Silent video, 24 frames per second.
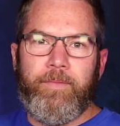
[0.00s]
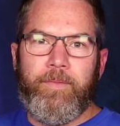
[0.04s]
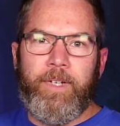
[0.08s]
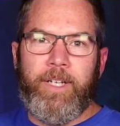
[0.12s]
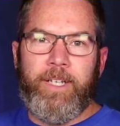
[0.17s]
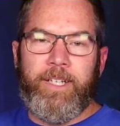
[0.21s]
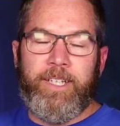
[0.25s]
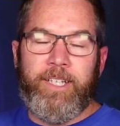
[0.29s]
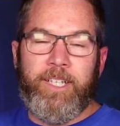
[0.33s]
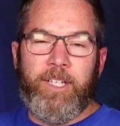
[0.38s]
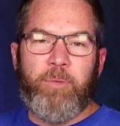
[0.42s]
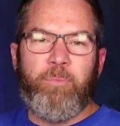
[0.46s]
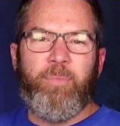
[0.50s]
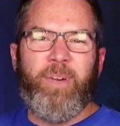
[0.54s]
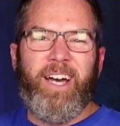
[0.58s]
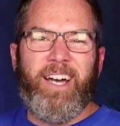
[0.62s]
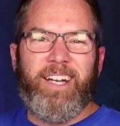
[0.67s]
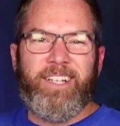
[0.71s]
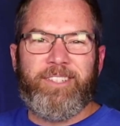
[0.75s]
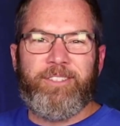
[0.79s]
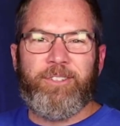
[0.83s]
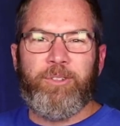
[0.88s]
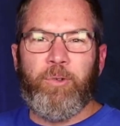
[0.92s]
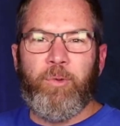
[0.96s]
and getting
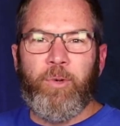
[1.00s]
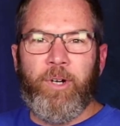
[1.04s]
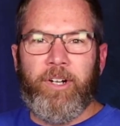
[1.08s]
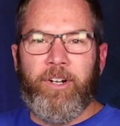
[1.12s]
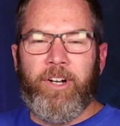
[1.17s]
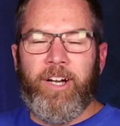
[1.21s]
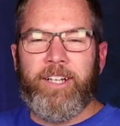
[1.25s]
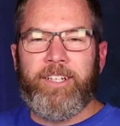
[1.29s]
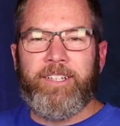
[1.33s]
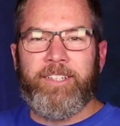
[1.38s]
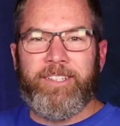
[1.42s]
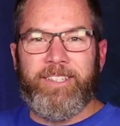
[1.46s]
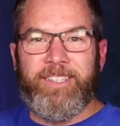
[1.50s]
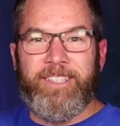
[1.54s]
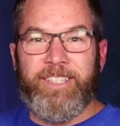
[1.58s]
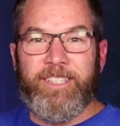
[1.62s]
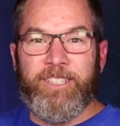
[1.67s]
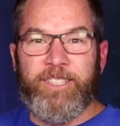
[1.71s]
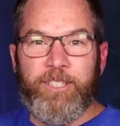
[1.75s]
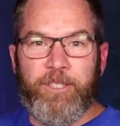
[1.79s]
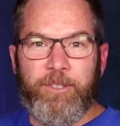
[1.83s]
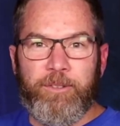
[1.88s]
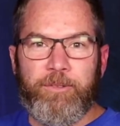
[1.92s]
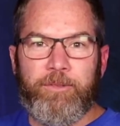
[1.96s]
back to where I could
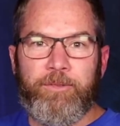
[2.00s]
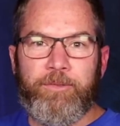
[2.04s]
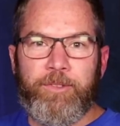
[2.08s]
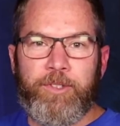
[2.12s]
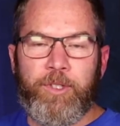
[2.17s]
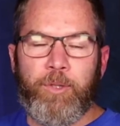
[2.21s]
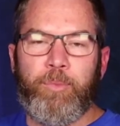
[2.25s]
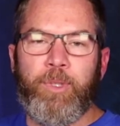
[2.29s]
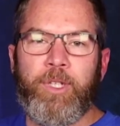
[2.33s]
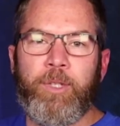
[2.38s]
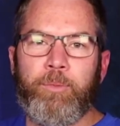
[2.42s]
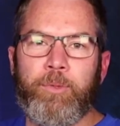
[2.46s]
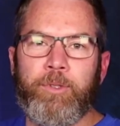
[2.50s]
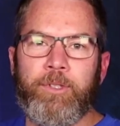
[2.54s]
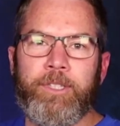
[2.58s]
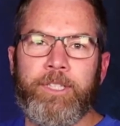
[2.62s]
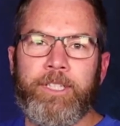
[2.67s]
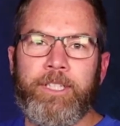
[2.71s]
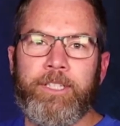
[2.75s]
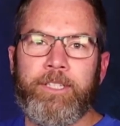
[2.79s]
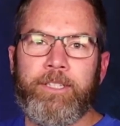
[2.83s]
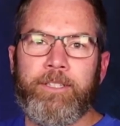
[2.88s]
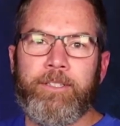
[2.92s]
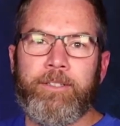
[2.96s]
give to people
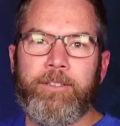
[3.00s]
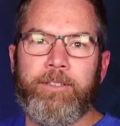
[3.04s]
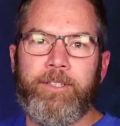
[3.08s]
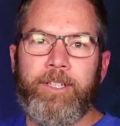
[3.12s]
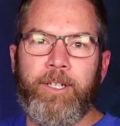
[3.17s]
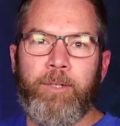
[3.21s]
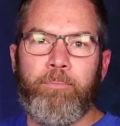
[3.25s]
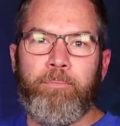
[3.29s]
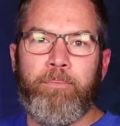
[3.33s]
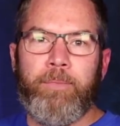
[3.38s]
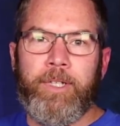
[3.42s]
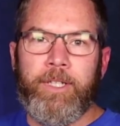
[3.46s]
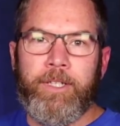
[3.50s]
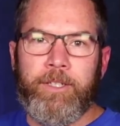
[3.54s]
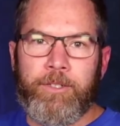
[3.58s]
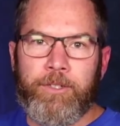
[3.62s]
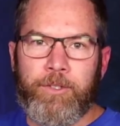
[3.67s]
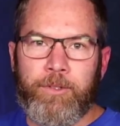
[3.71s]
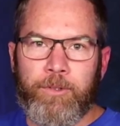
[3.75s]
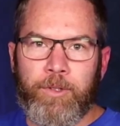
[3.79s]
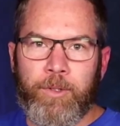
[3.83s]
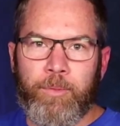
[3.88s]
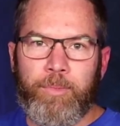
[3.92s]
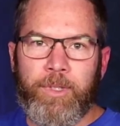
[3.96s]
again and
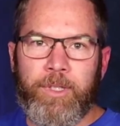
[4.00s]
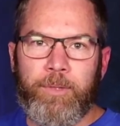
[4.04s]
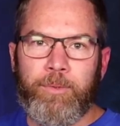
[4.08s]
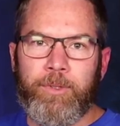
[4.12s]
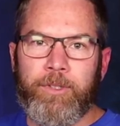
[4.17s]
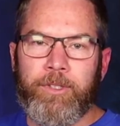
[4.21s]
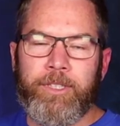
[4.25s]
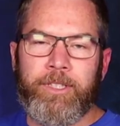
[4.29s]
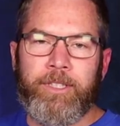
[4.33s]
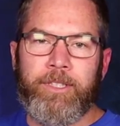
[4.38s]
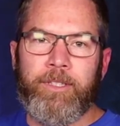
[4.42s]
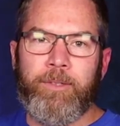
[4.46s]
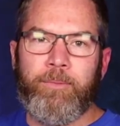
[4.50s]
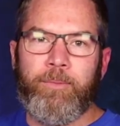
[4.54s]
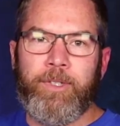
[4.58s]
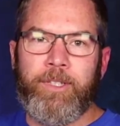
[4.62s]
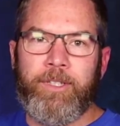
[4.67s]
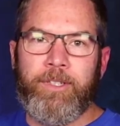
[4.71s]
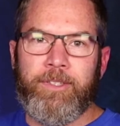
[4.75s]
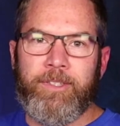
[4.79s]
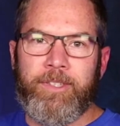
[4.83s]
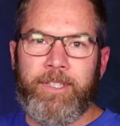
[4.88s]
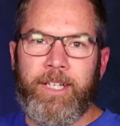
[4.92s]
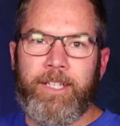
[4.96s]
minister to people again,
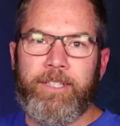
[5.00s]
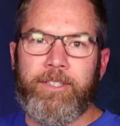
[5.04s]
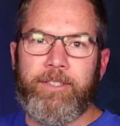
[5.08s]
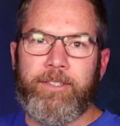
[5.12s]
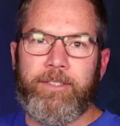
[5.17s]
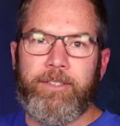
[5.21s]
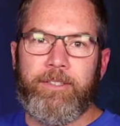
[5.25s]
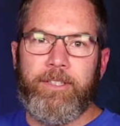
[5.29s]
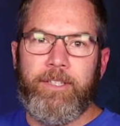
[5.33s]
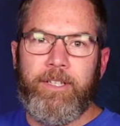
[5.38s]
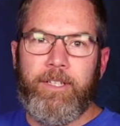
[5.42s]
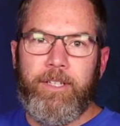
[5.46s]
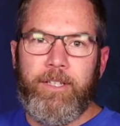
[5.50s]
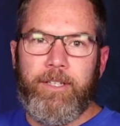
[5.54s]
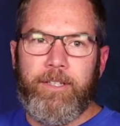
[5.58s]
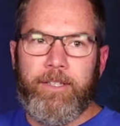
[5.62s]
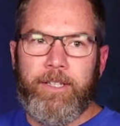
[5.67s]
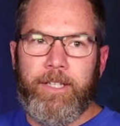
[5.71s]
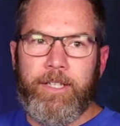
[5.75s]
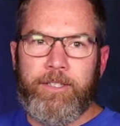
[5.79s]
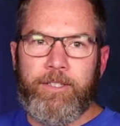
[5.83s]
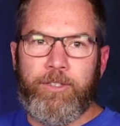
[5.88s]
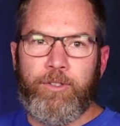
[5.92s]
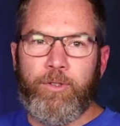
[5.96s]
because that's
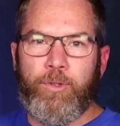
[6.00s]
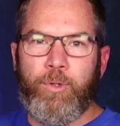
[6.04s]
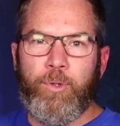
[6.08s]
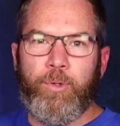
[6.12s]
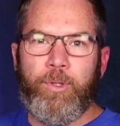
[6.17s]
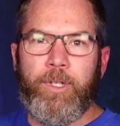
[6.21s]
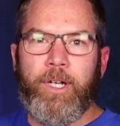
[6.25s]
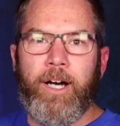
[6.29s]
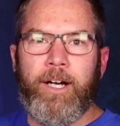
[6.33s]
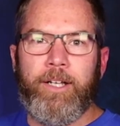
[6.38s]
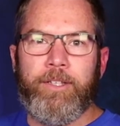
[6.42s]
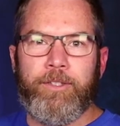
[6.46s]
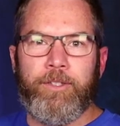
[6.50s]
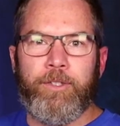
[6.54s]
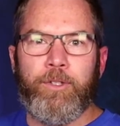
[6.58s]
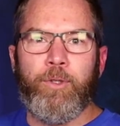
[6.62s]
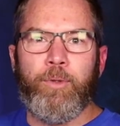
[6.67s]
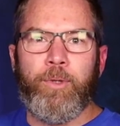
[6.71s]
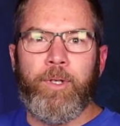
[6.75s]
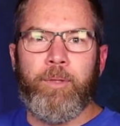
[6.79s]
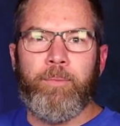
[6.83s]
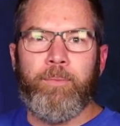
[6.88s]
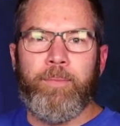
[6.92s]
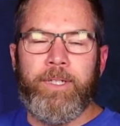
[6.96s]
who God's
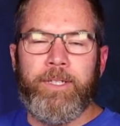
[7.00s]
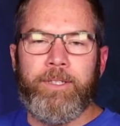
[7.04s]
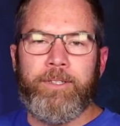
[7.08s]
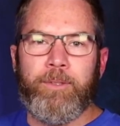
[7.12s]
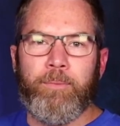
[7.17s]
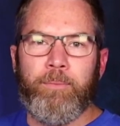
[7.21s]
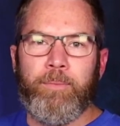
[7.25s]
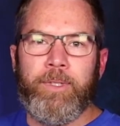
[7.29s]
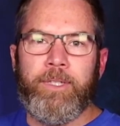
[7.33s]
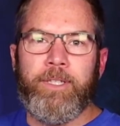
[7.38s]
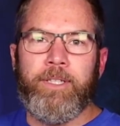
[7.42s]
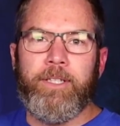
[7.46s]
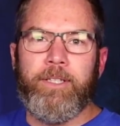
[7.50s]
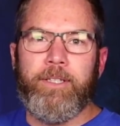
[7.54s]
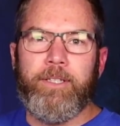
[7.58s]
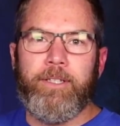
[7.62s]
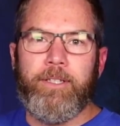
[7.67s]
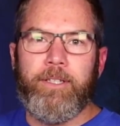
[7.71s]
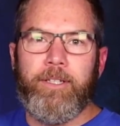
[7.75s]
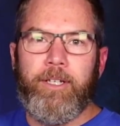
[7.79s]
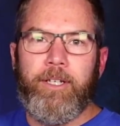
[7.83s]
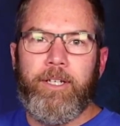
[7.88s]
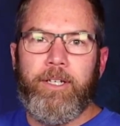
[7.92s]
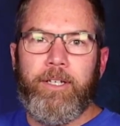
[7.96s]
anointed me to be,
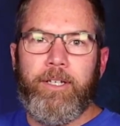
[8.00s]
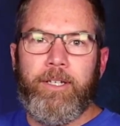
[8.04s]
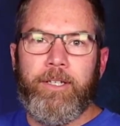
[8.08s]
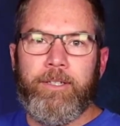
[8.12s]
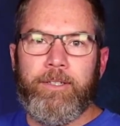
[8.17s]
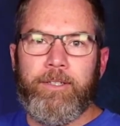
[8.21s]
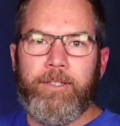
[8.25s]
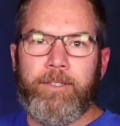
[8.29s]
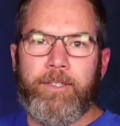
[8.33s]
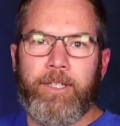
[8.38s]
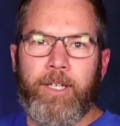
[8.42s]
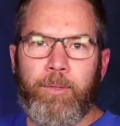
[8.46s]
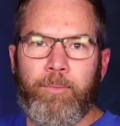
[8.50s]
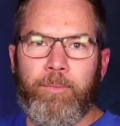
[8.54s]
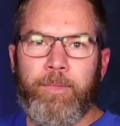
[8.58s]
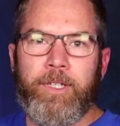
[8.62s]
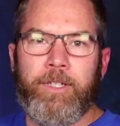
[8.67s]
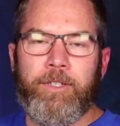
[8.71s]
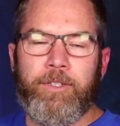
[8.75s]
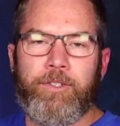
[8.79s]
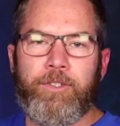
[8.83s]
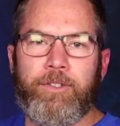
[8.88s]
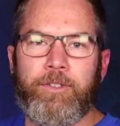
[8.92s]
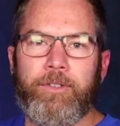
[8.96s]
is a
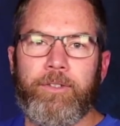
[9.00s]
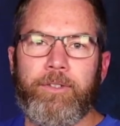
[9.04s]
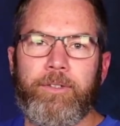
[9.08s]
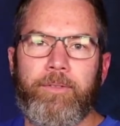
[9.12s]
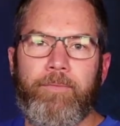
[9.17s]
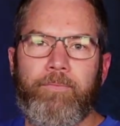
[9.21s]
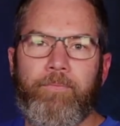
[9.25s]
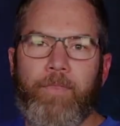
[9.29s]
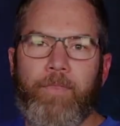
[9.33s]
minister.